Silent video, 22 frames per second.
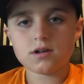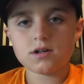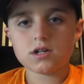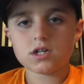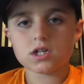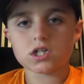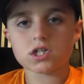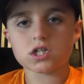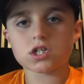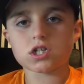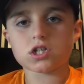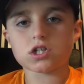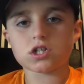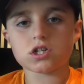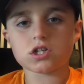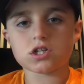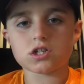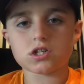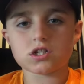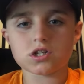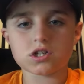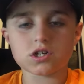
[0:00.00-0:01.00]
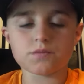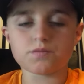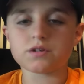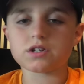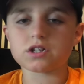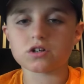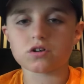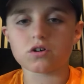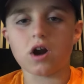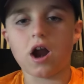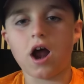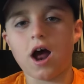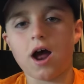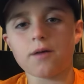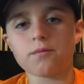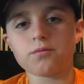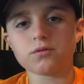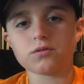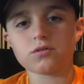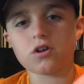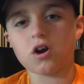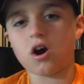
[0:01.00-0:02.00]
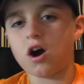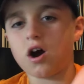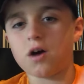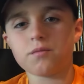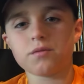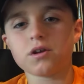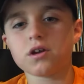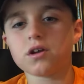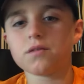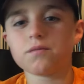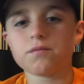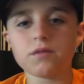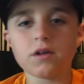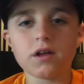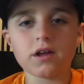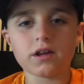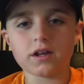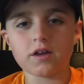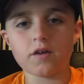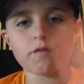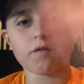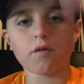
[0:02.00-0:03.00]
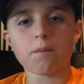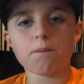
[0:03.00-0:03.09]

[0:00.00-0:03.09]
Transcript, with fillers: subscribe, comment, give a